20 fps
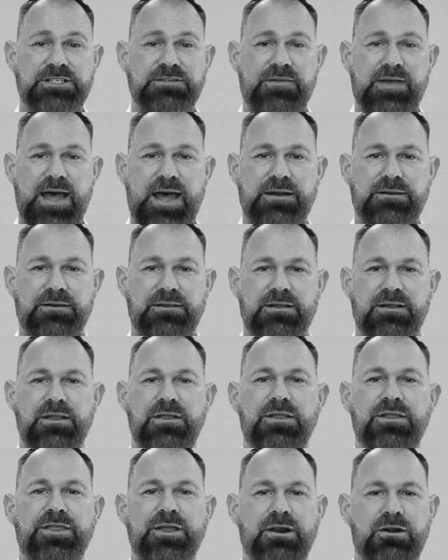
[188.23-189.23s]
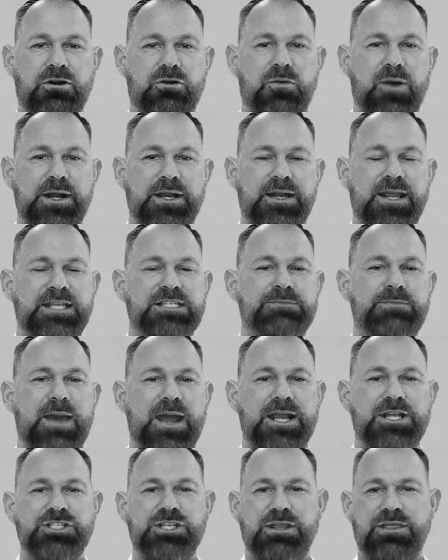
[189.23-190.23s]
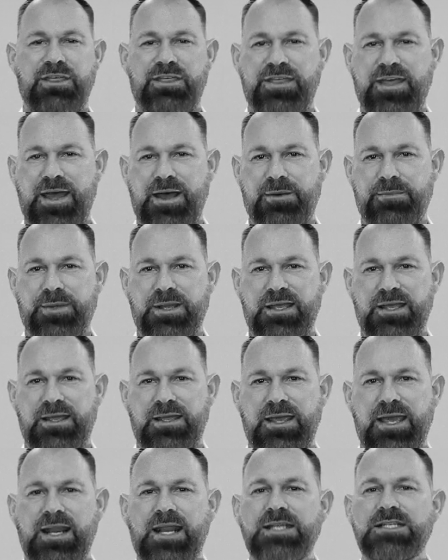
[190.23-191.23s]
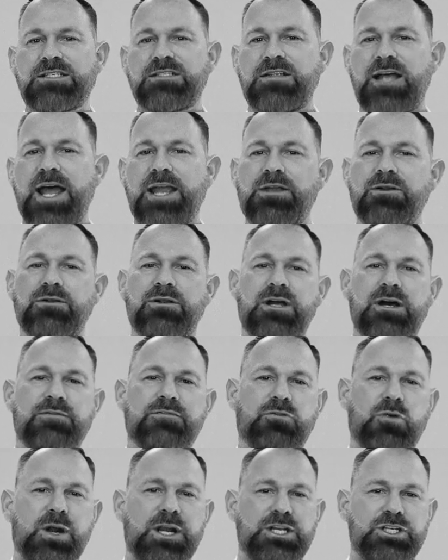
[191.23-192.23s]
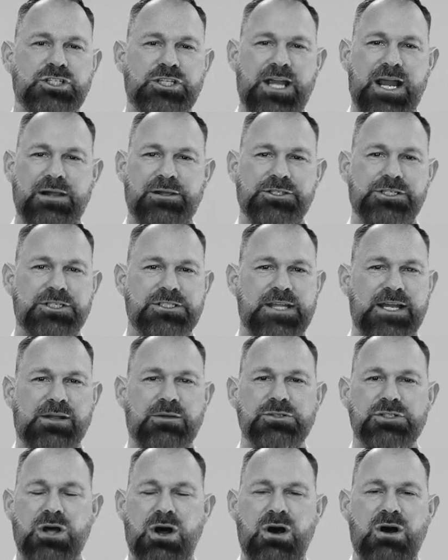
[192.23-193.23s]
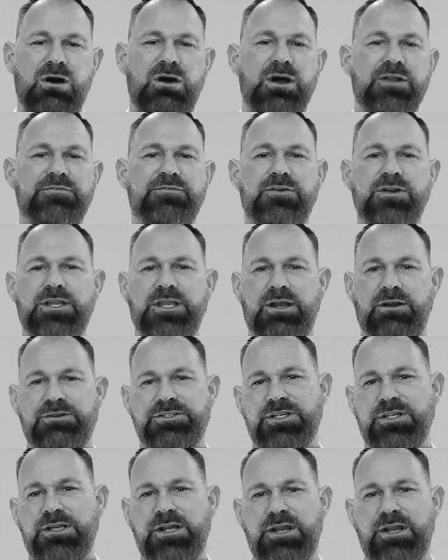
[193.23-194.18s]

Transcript: of that, their credit is managing them in a cycle of credit challenges that goes on for years and